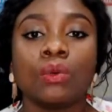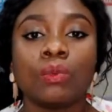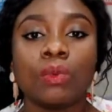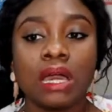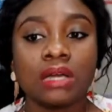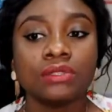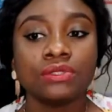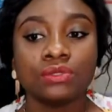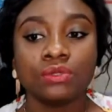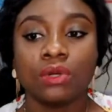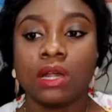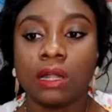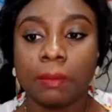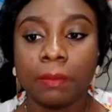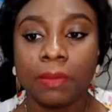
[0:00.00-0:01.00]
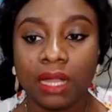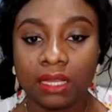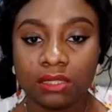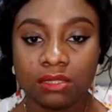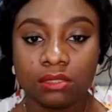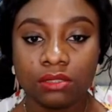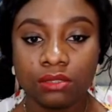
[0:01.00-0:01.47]
while you are
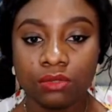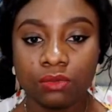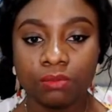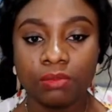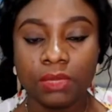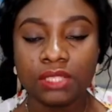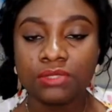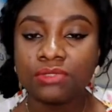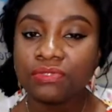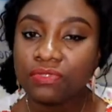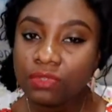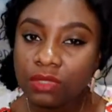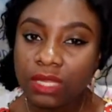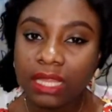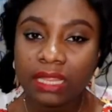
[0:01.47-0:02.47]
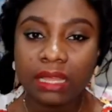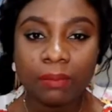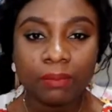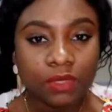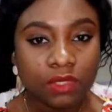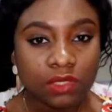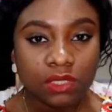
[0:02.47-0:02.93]
apart, makes you feel like
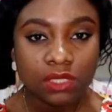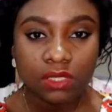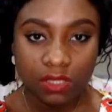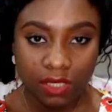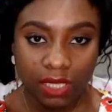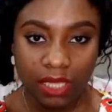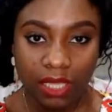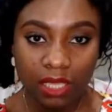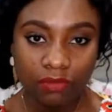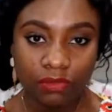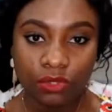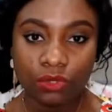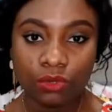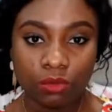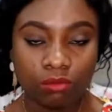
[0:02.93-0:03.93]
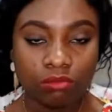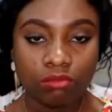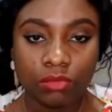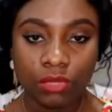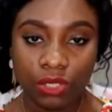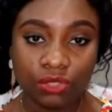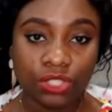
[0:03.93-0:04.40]
that person is there even though
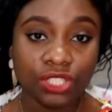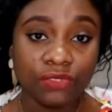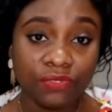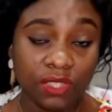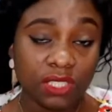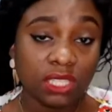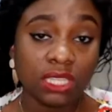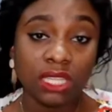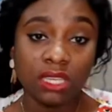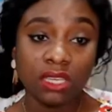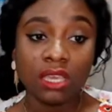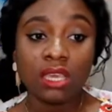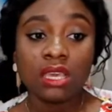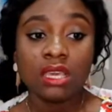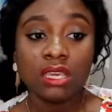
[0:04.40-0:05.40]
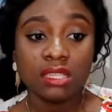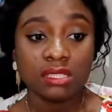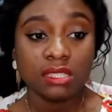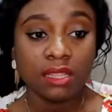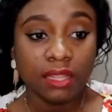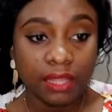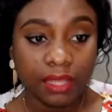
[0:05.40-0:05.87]
he or she physically
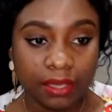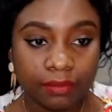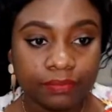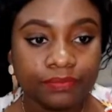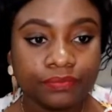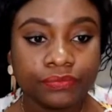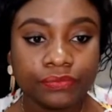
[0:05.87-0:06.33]
isn't there.